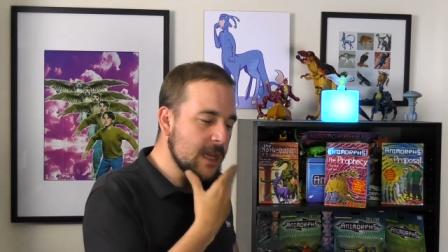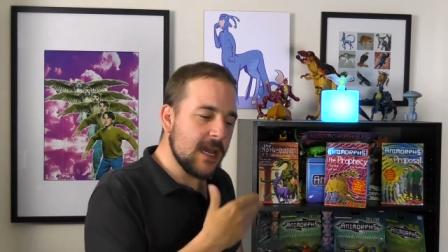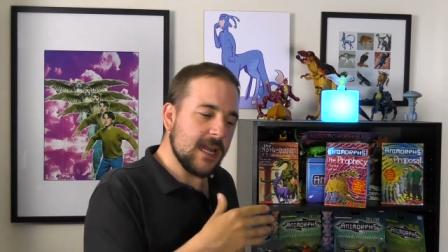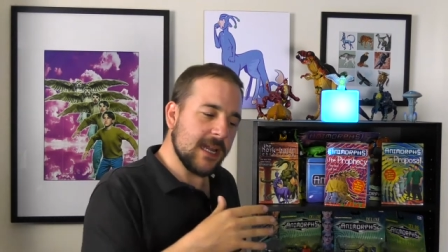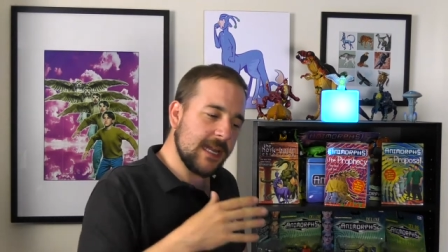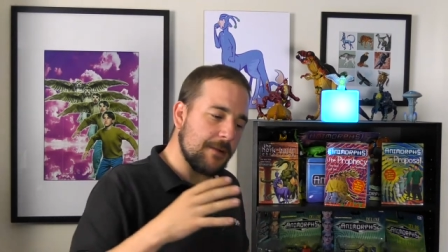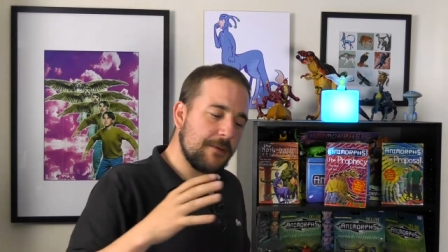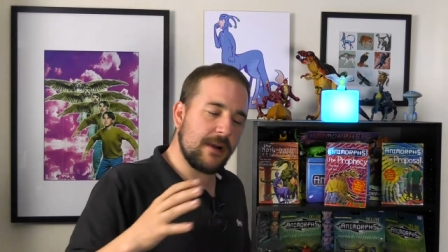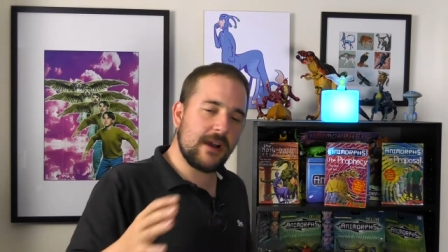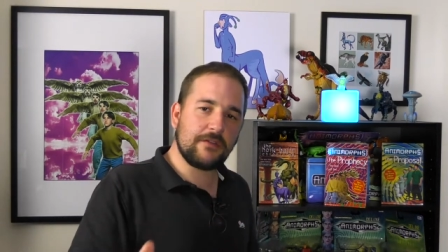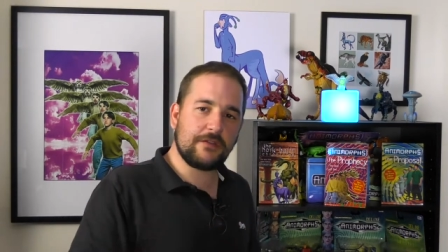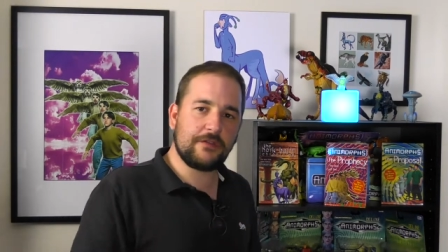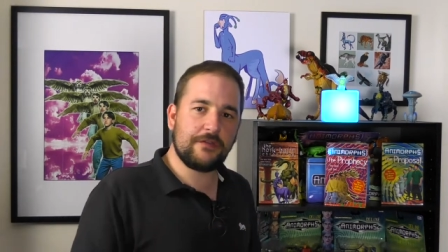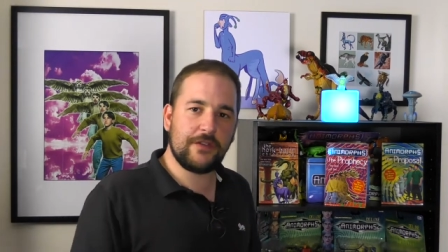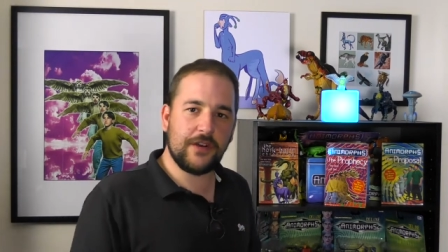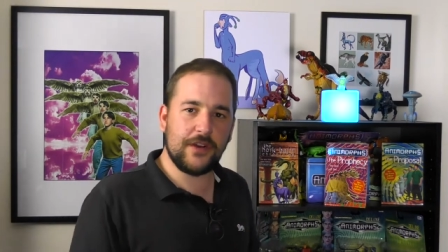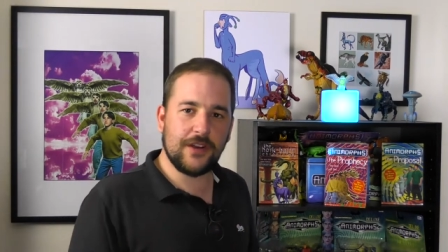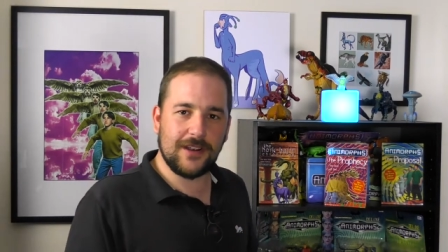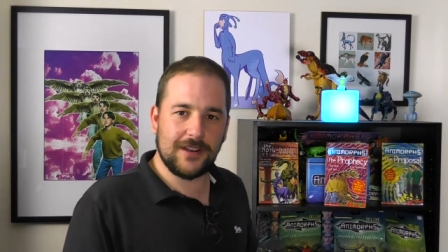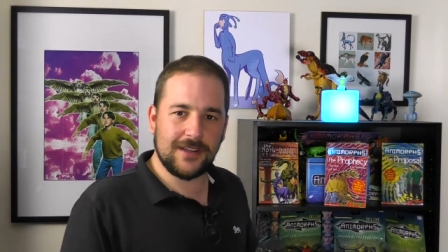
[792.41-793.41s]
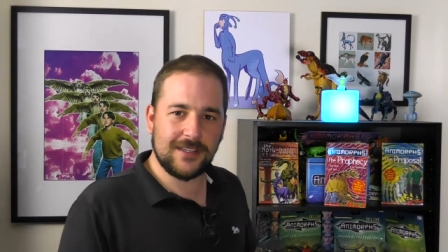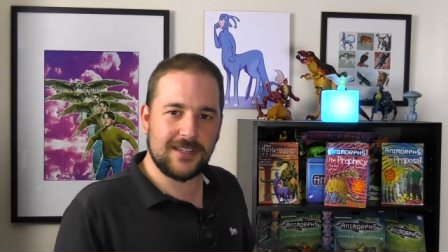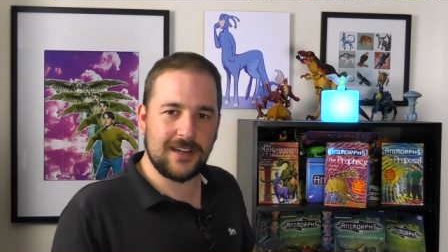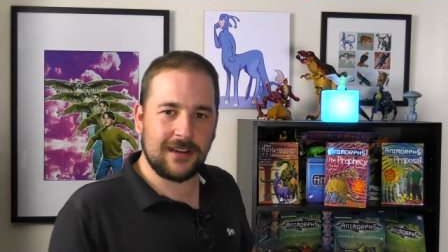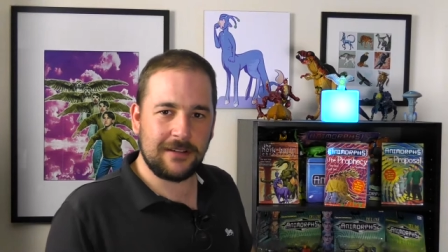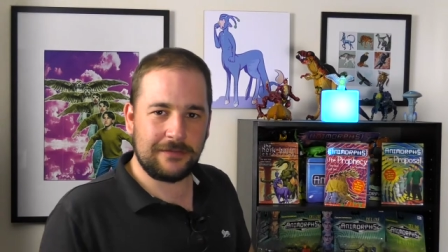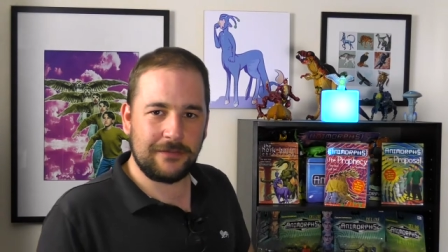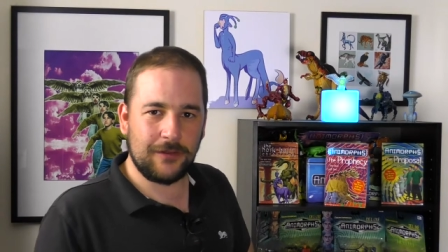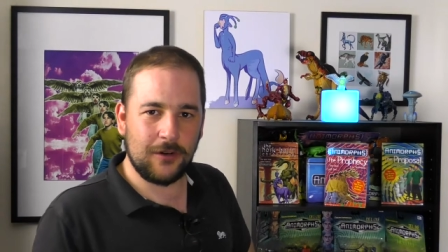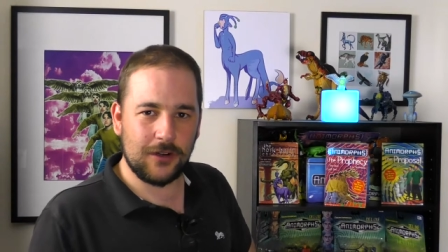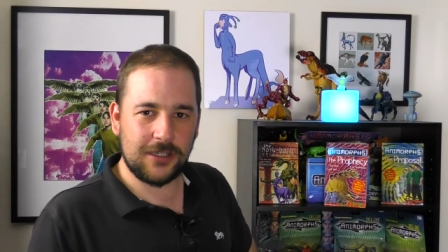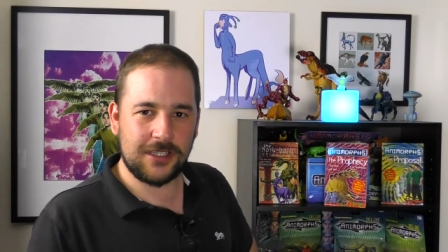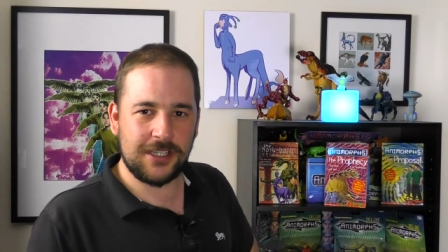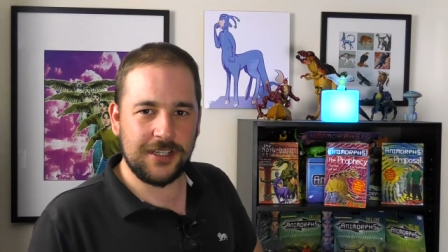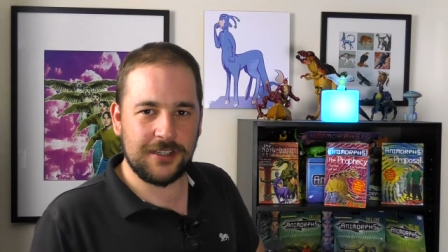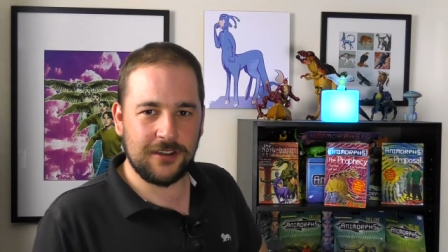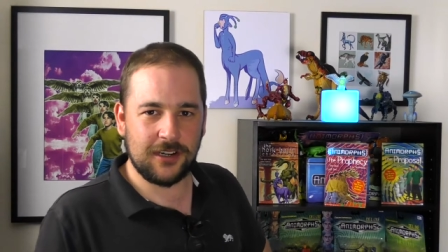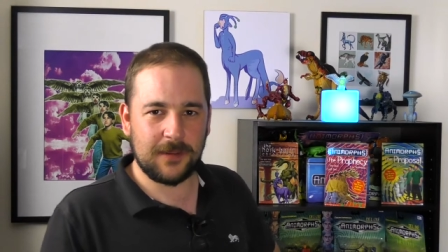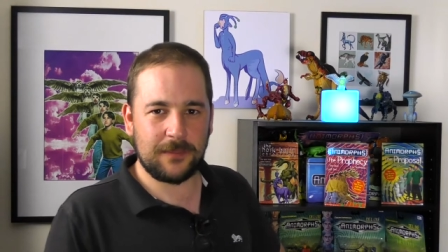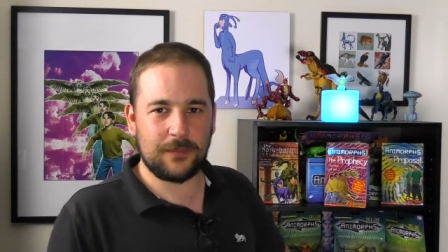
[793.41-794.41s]
Now, at first, I thought she'd
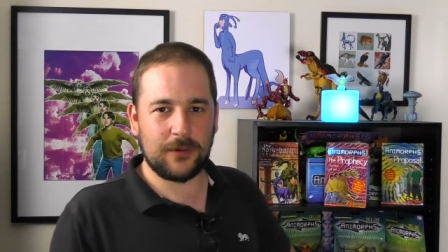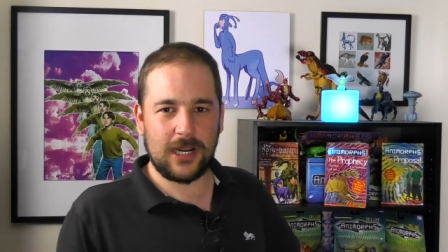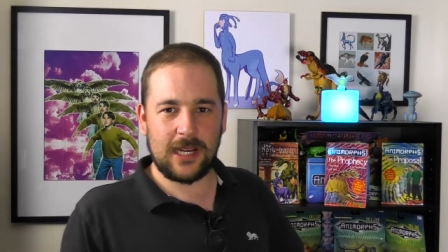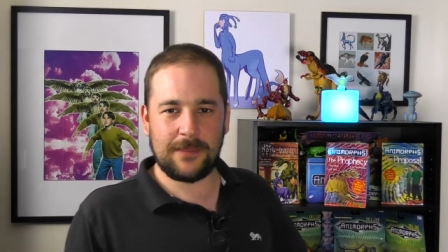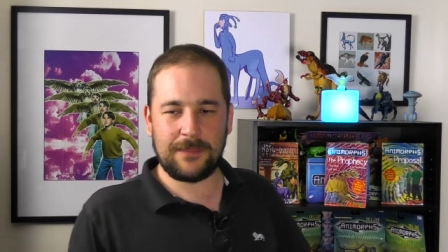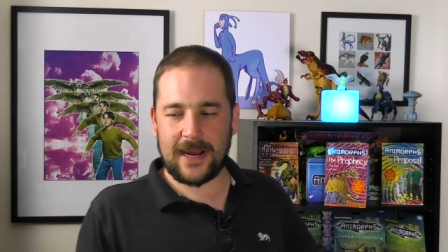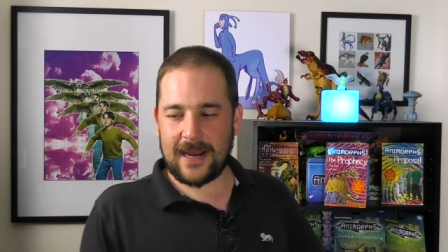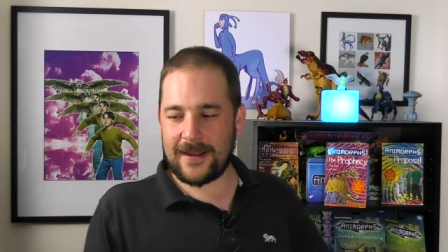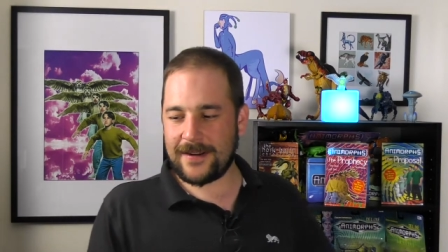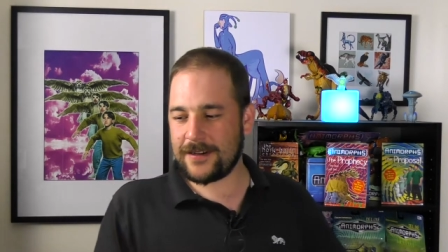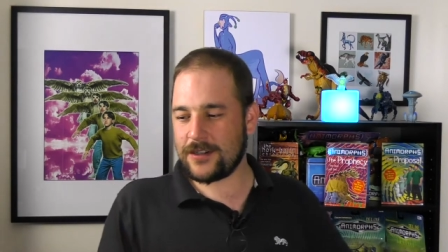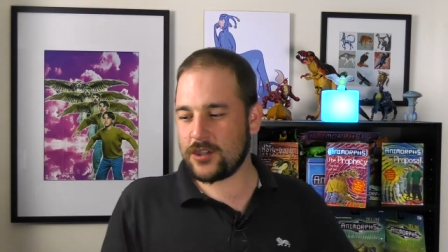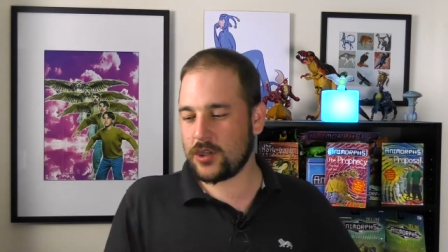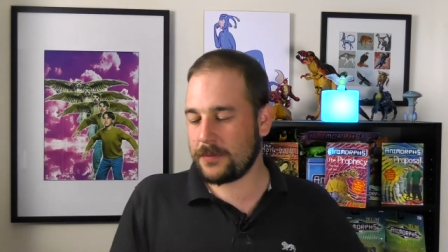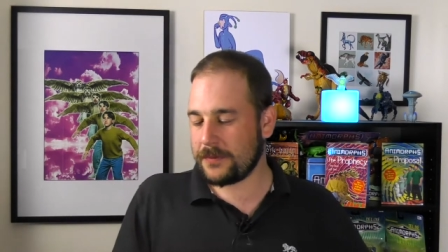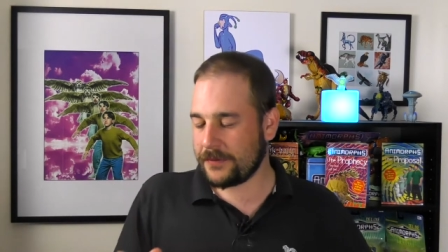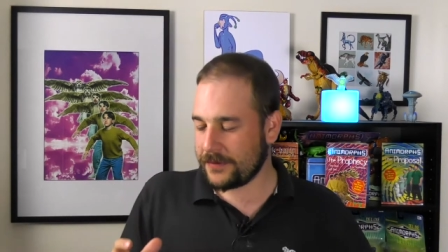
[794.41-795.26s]
done a pretty bad job